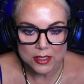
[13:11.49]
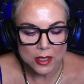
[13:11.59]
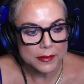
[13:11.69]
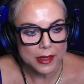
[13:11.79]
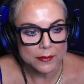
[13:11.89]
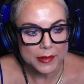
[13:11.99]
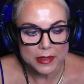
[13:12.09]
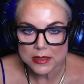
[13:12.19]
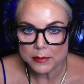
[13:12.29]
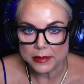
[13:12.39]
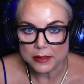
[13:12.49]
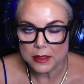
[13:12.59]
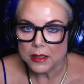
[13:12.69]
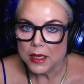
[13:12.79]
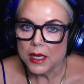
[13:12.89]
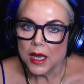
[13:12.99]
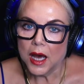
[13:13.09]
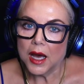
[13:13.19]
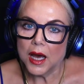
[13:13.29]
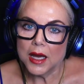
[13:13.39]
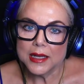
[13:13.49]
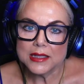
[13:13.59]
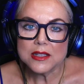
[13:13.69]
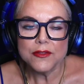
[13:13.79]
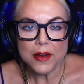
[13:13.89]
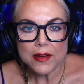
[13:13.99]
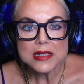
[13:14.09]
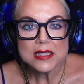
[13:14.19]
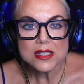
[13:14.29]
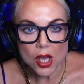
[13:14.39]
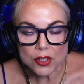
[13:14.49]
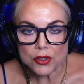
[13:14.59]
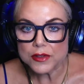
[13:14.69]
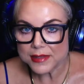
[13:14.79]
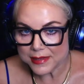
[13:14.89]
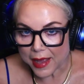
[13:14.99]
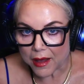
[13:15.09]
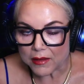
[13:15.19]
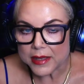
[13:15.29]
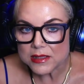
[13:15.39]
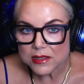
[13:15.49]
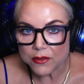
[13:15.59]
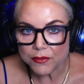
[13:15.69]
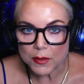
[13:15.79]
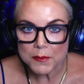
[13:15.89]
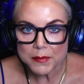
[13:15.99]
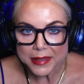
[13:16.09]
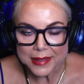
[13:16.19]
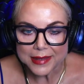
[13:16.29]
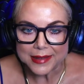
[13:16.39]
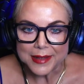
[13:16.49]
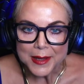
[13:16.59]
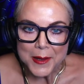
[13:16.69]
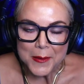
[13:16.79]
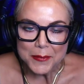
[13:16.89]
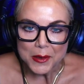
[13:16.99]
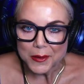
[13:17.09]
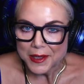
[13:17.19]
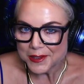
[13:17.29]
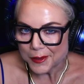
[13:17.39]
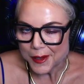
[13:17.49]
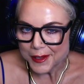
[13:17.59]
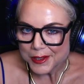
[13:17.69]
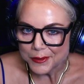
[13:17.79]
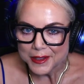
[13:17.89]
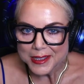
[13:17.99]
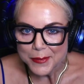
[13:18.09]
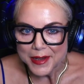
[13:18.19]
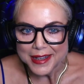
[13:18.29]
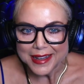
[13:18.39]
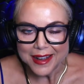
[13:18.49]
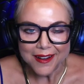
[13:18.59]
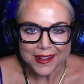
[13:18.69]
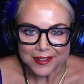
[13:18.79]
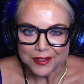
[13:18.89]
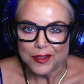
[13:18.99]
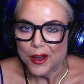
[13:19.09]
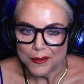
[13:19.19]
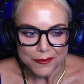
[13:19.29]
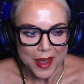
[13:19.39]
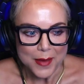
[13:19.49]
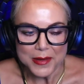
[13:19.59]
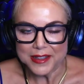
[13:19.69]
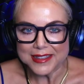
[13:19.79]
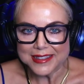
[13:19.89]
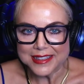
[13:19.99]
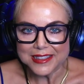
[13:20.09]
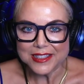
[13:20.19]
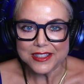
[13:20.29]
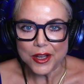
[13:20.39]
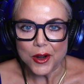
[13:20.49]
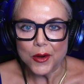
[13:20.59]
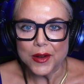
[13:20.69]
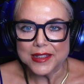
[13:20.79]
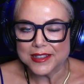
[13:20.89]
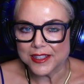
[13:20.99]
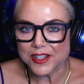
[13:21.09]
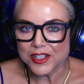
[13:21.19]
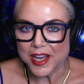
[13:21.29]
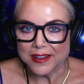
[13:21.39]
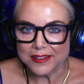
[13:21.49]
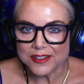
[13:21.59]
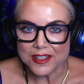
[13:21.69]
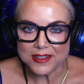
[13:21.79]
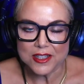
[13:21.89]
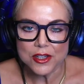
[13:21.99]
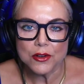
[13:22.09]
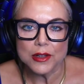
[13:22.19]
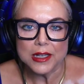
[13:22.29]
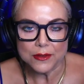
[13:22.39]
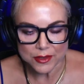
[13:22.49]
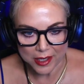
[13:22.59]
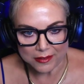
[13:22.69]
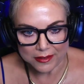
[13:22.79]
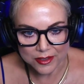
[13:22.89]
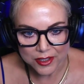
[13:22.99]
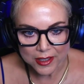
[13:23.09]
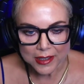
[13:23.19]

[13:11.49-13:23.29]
I, am not sibling here. Uh, no. It's a very subtle sell. And so for me, you know, intellectually speaking, I love that because it's so, it's such a challenge. It's such a creative challenge.